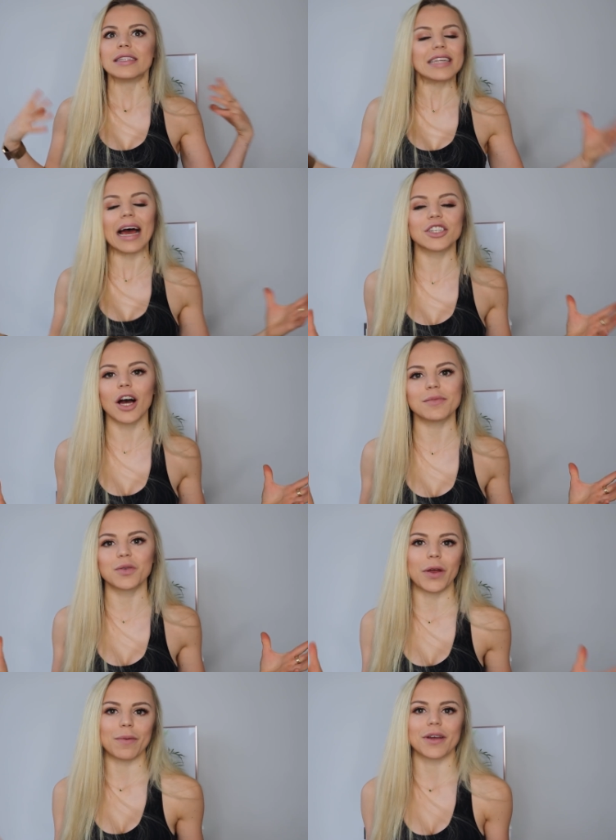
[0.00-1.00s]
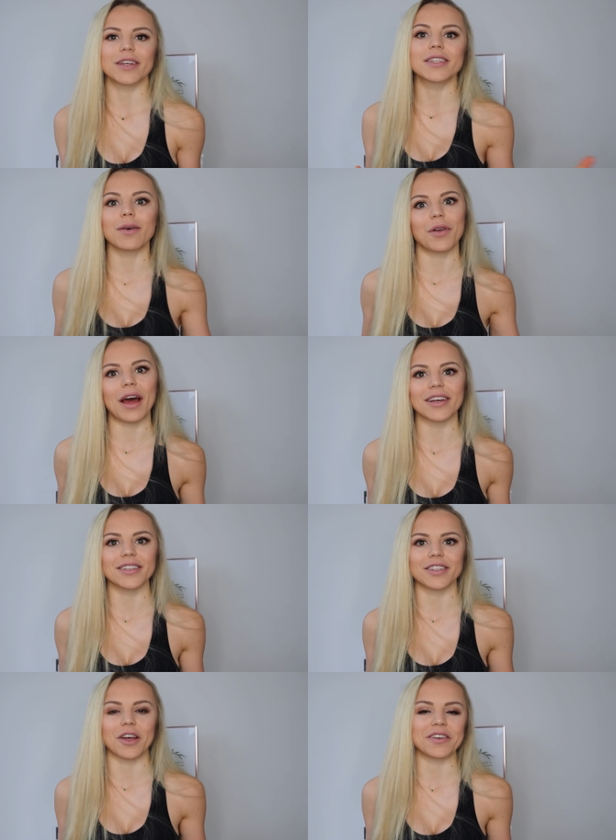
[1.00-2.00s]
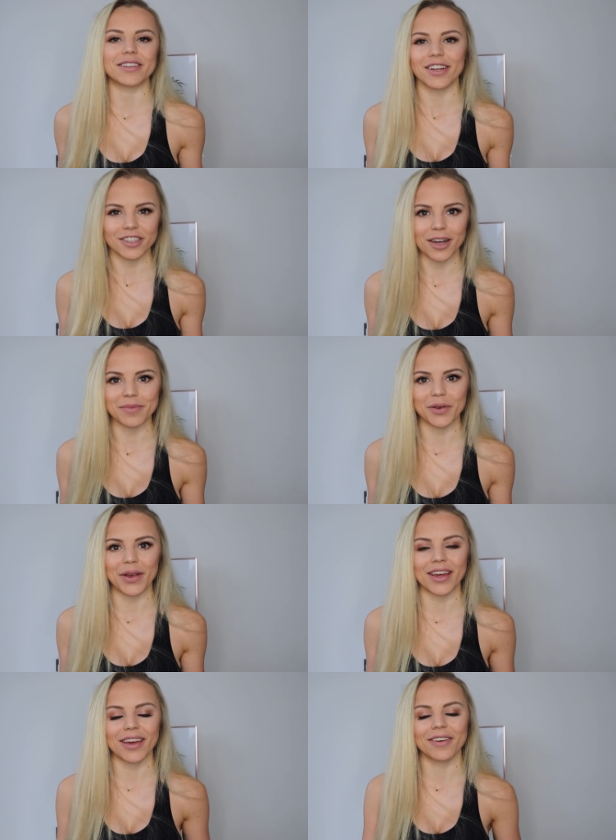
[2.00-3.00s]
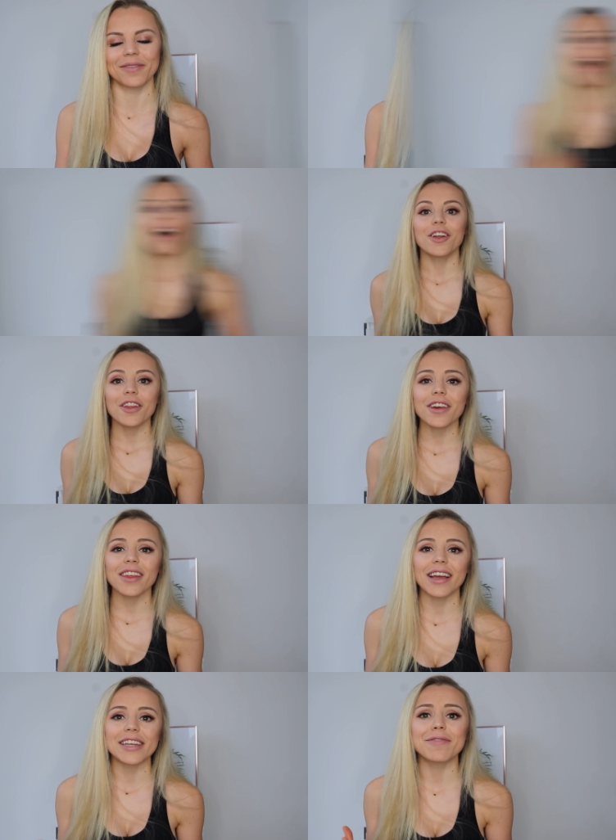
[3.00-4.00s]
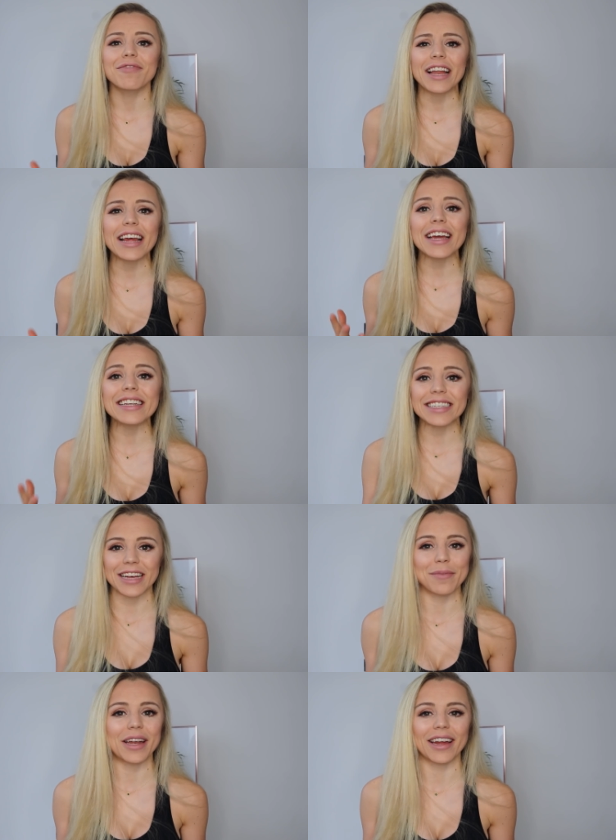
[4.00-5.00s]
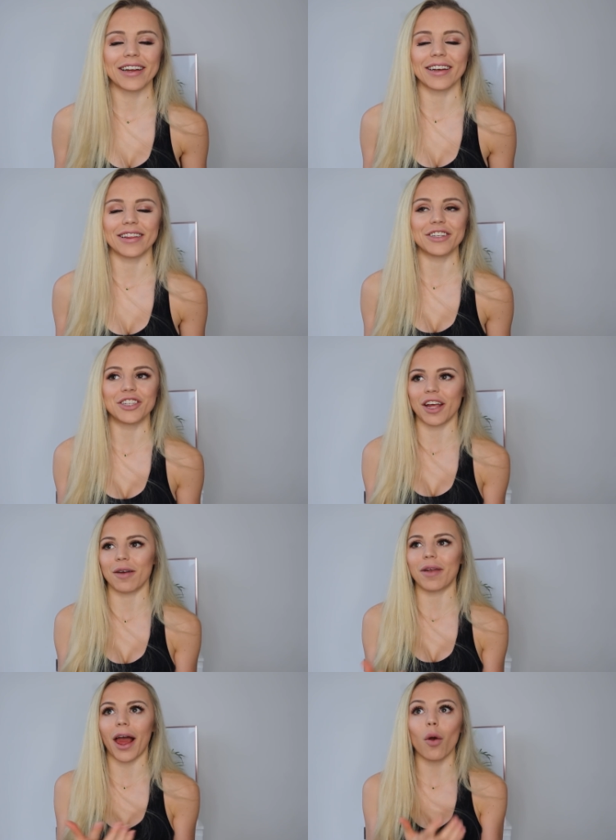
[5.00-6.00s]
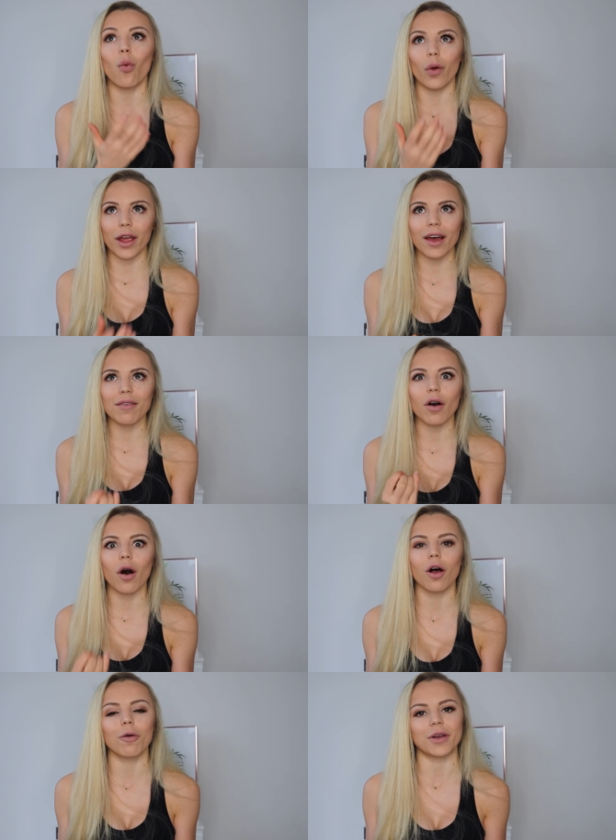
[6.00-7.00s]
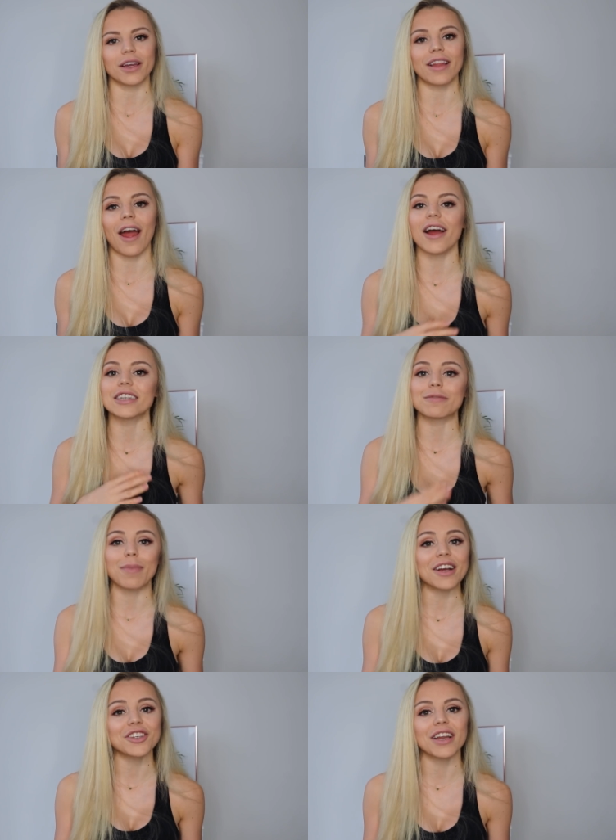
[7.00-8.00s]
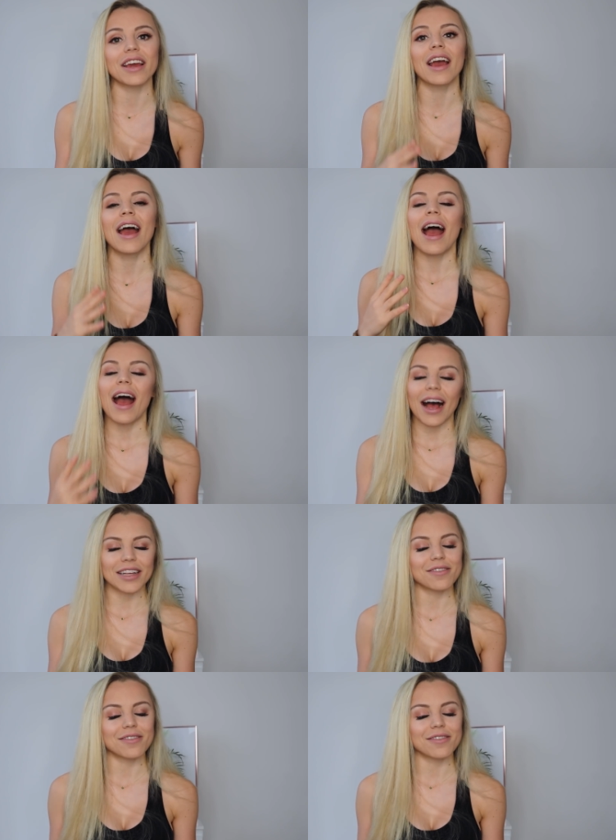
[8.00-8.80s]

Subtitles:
10 times a week because someone else is going 10 times a week. Another thing is feeling intimidated in the gym. Like, we have all been there, especially as